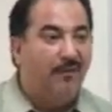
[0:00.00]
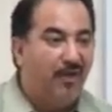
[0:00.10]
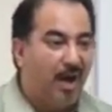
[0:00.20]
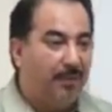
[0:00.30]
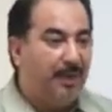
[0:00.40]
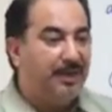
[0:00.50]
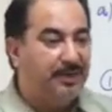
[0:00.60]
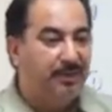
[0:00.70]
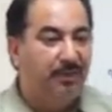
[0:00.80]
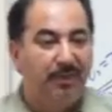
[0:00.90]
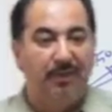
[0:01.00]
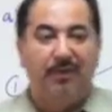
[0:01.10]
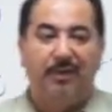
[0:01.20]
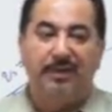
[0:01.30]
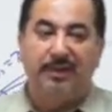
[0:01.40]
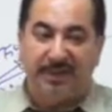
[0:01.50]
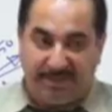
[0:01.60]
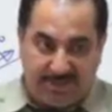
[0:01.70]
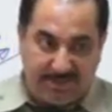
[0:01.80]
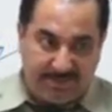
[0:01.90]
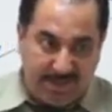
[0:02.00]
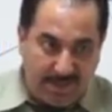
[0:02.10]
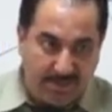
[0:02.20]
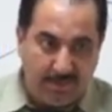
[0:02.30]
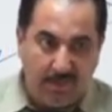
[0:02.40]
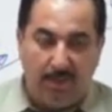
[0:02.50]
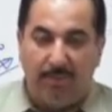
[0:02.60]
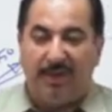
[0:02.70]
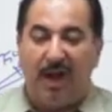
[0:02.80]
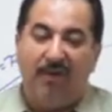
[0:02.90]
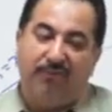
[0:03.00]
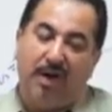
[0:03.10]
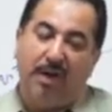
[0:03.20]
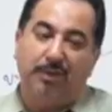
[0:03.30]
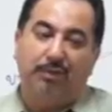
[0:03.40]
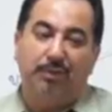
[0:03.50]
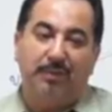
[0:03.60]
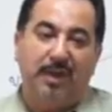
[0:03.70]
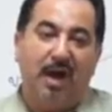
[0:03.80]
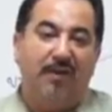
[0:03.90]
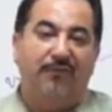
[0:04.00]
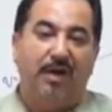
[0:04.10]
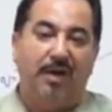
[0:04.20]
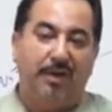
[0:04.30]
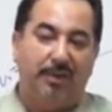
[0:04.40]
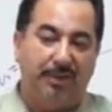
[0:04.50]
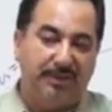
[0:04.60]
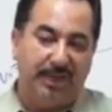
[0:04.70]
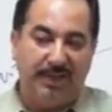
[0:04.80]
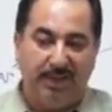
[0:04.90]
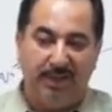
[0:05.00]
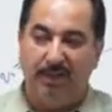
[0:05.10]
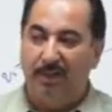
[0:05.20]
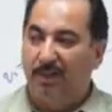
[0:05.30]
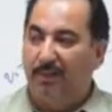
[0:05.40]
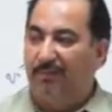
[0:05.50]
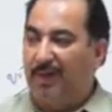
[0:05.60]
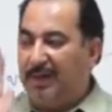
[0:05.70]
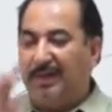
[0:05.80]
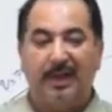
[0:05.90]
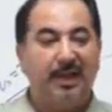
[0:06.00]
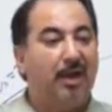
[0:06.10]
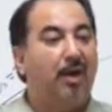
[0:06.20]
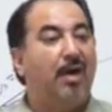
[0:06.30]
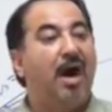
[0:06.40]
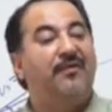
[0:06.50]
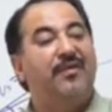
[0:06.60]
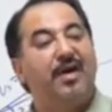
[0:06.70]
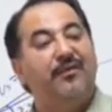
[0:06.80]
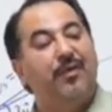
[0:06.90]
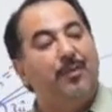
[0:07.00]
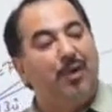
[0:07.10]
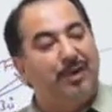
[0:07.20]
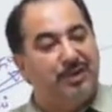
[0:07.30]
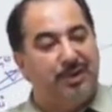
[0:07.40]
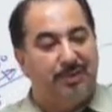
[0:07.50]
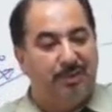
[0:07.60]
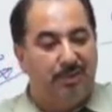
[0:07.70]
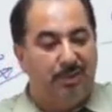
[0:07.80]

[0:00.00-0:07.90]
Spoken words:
far means distance, yeah? But how far, it could be how far horizontally, vertically, or how far from origin.